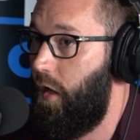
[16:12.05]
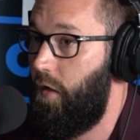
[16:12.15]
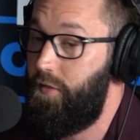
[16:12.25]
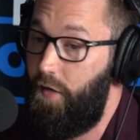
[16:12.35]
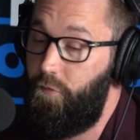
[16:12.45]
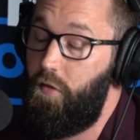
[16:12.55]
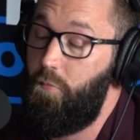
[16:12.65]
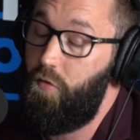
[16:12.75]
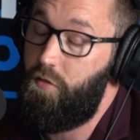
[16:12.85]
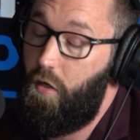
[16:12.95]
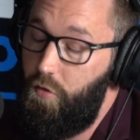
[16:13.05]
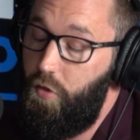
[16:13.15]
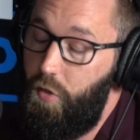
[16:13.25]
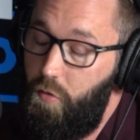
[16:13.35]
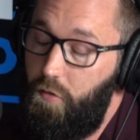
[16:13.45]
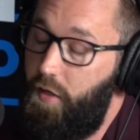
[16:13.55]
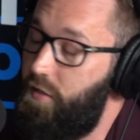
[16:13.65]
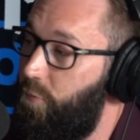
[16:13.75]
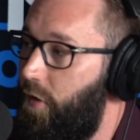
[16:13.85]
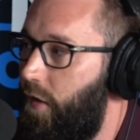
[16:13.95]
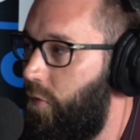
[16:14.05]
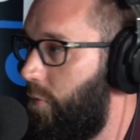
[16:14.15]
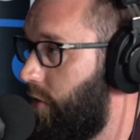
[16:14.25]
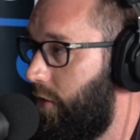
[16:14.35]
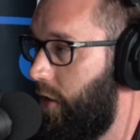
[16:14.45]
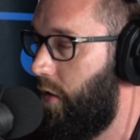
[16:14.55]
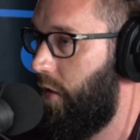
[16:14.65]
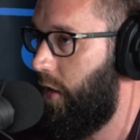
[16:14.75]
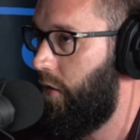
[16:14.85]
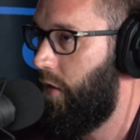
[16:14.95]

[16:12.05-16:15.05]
definitely the most underutilized platforms on the internet